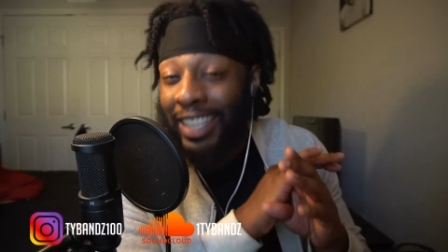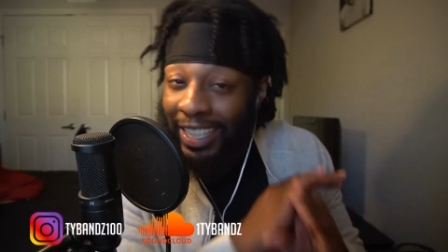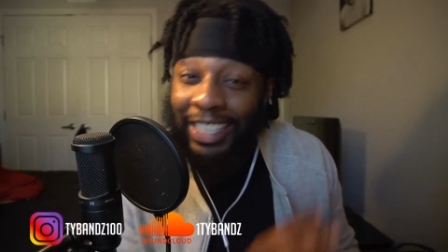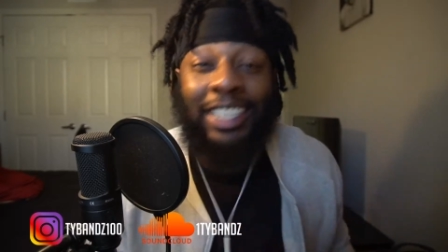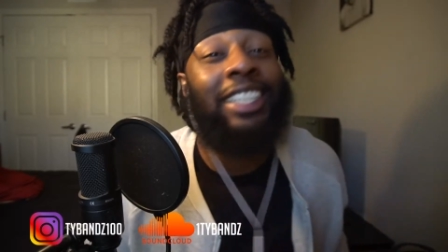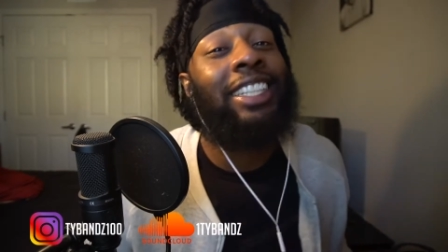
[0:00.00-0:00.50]

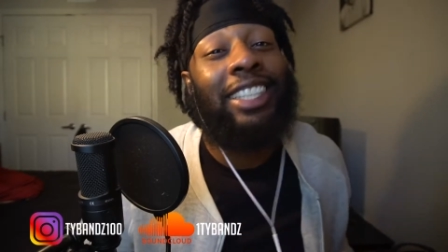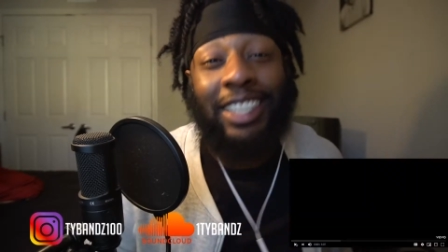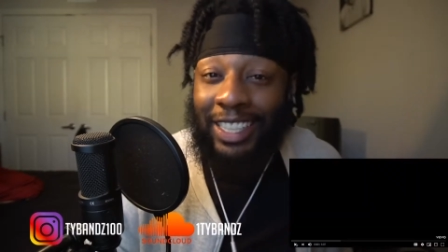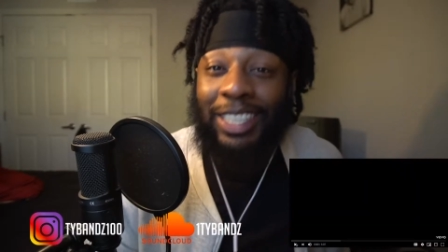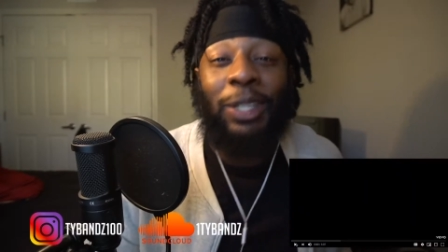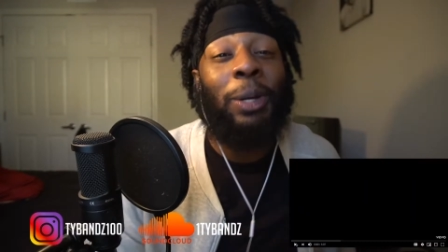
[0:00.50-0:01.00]
Cause,
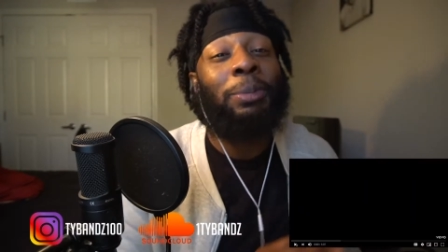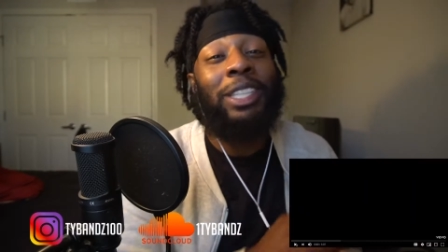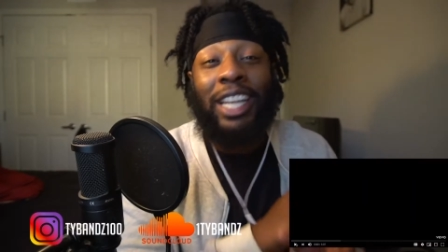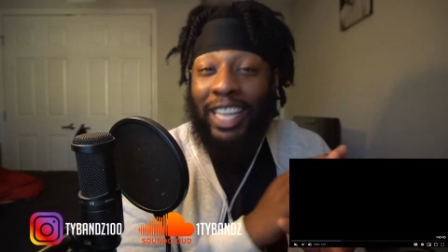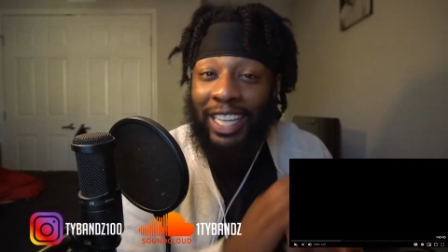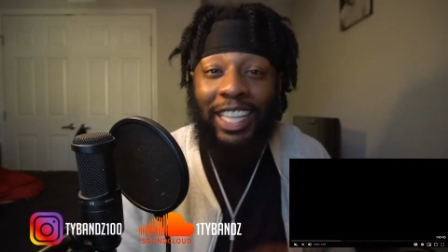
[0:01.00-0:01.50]
you know what I'm
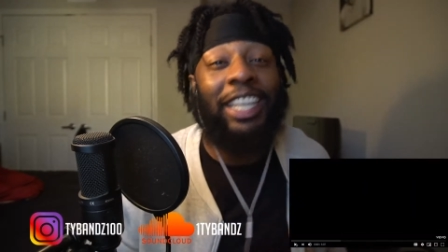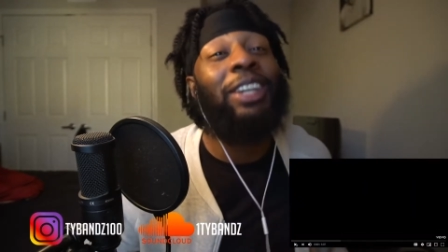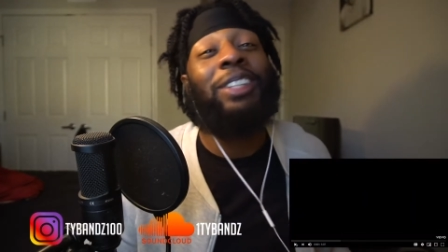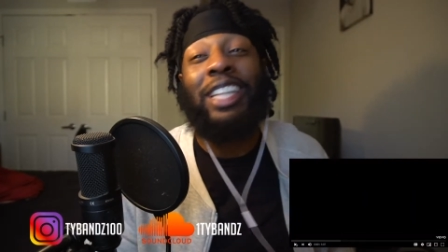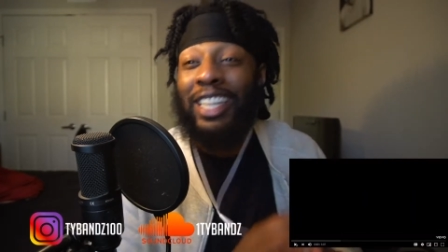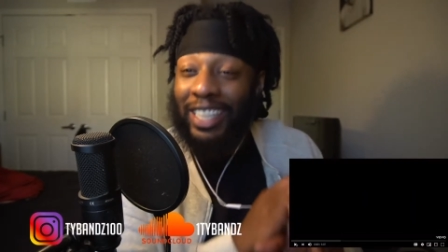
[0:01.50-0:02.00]
saying, he done
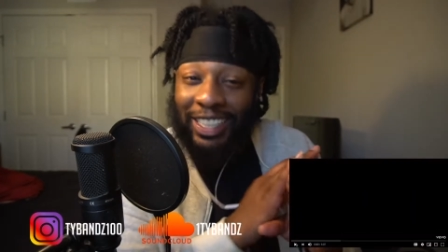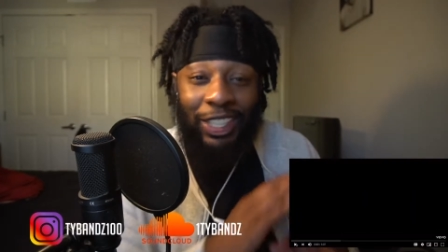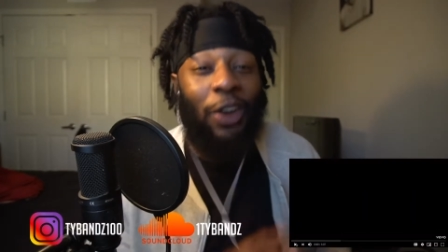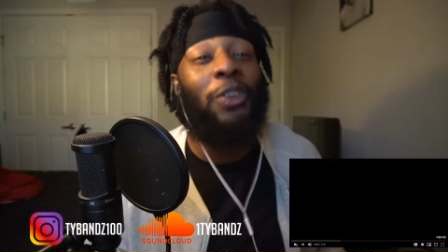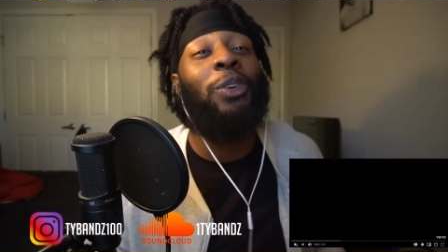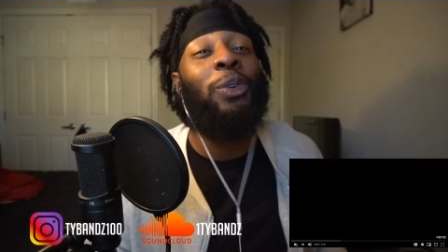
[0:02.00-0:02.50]
killed it. It's
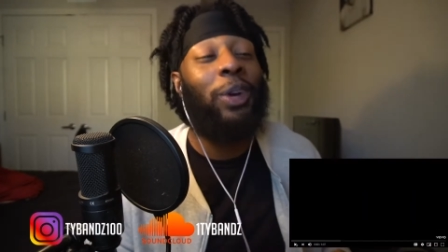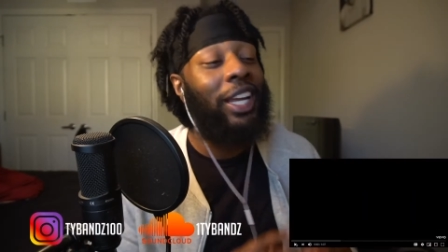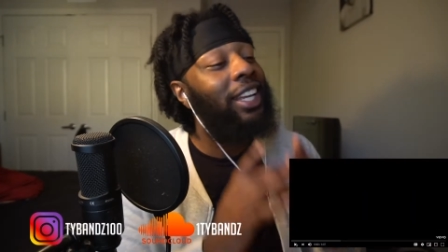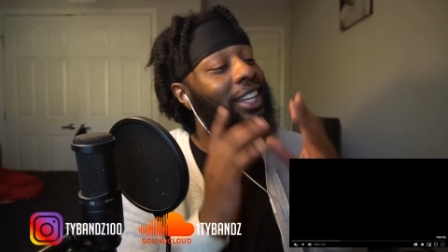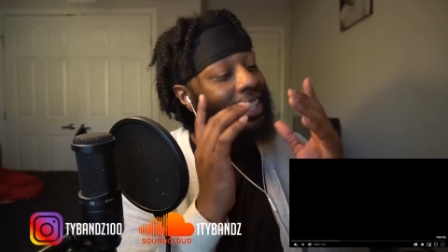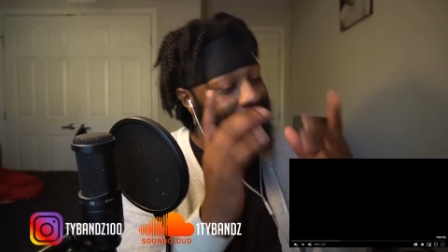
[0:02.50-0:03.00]
over
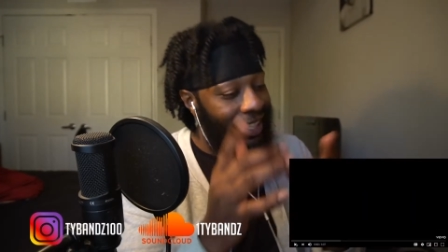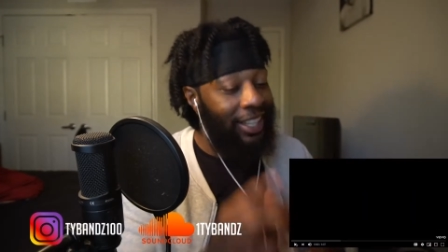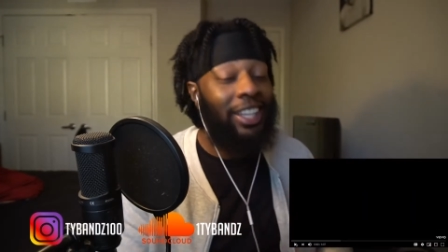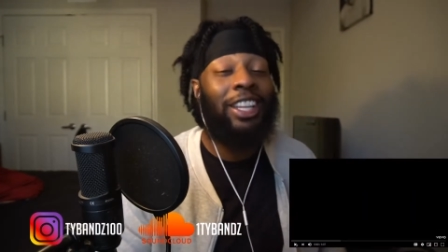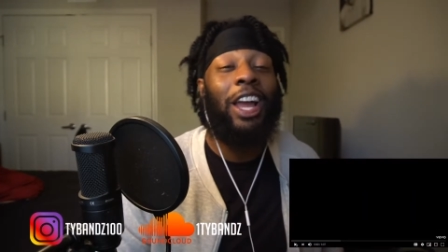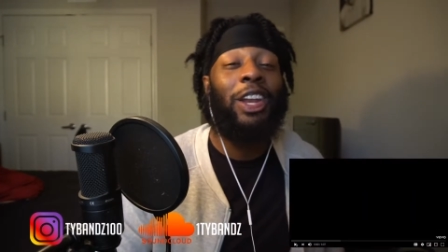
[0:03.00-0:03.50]
with.
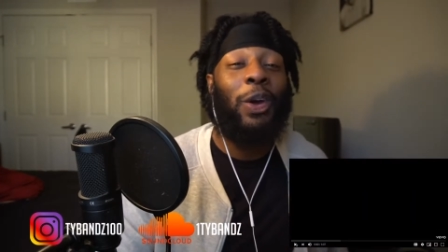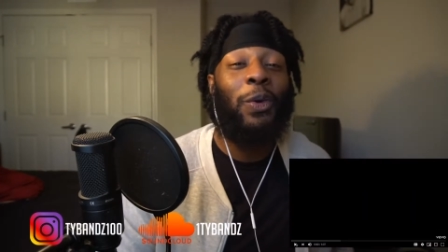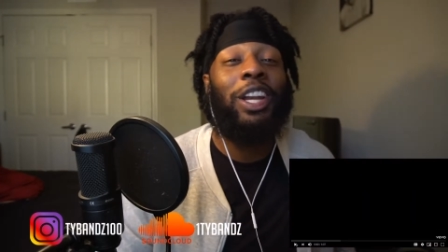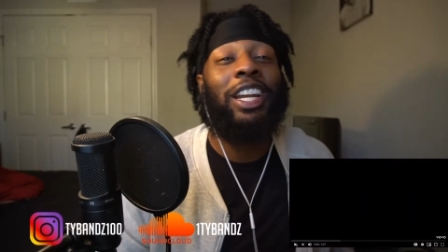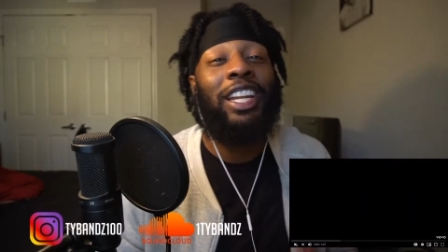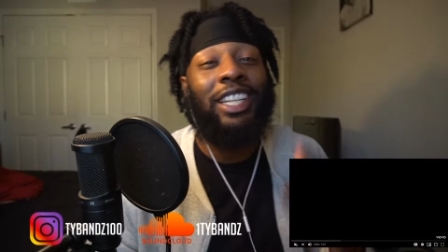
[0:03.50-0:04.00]
I know
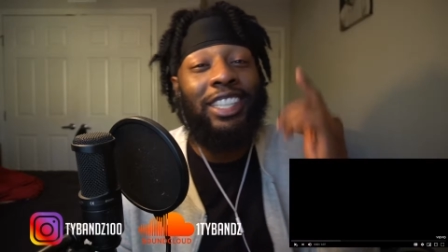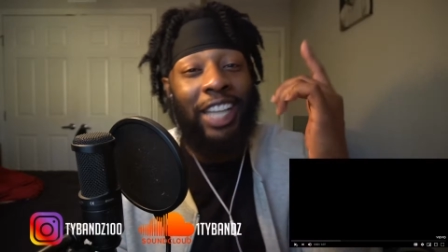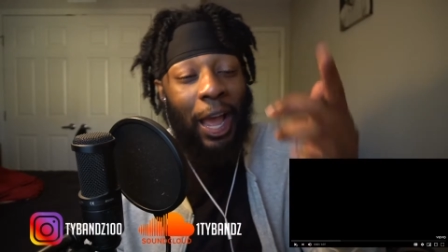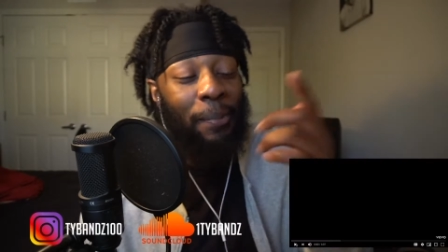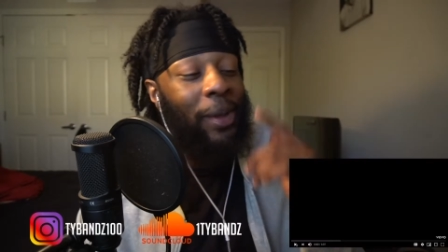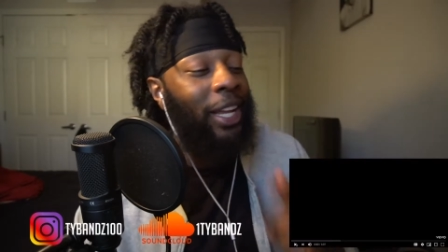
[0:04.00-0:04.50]
what it is.
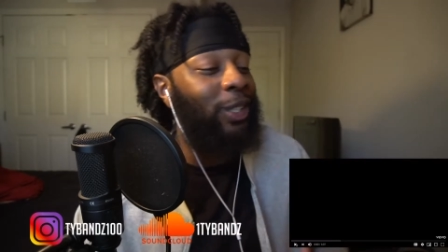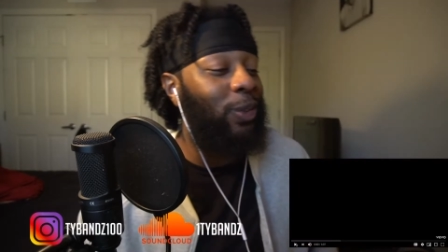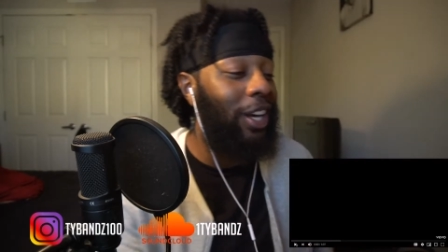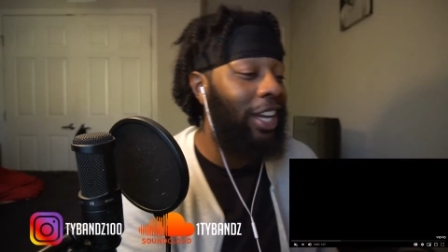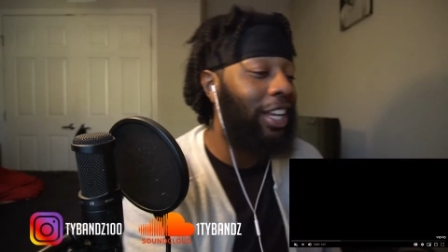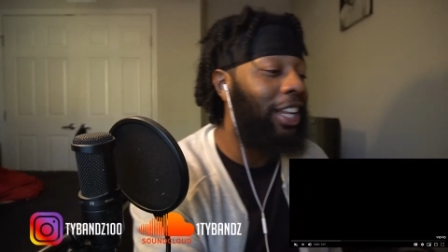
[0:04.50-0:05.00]

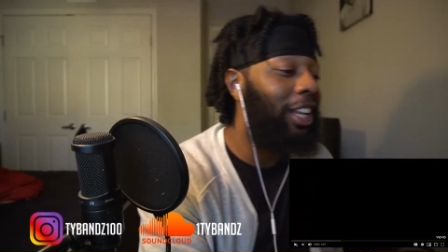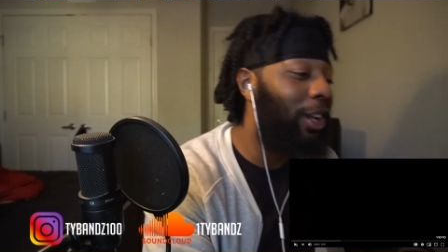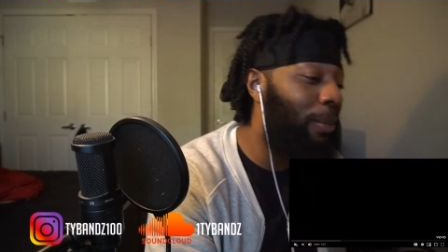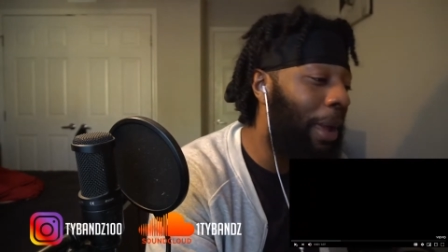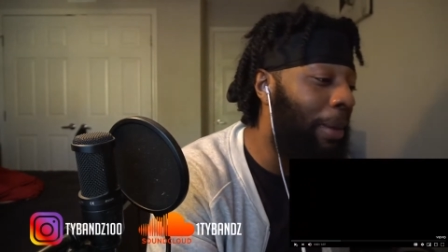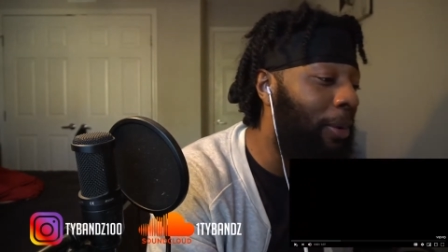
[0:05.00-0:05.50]
TyBandz100,
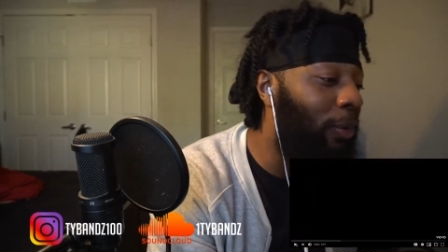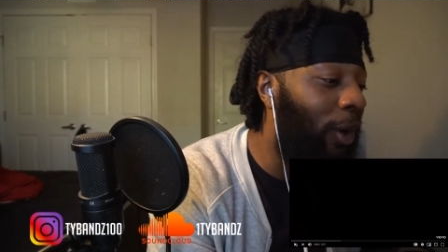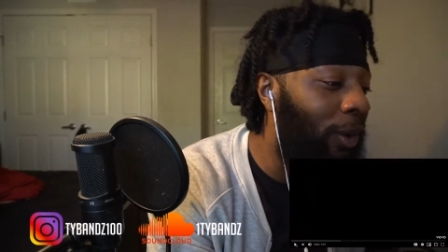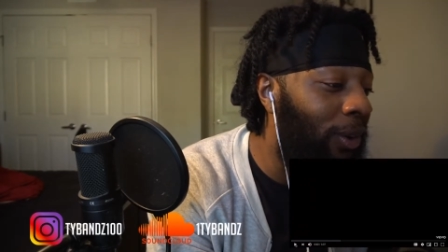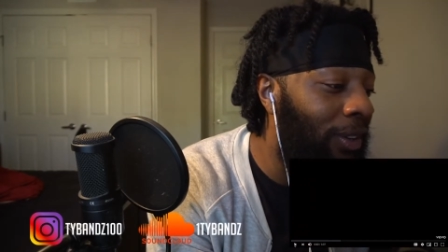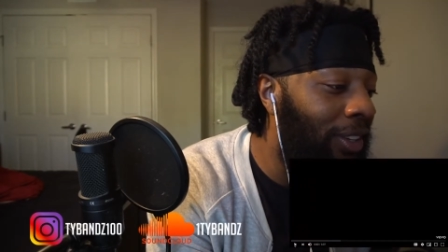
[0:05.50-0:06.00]
Lil Baby,
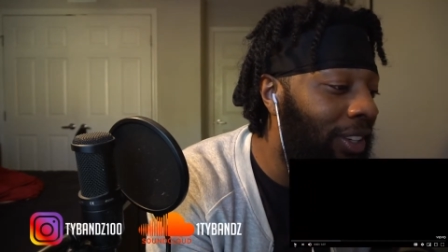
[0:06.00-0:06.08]
Woah.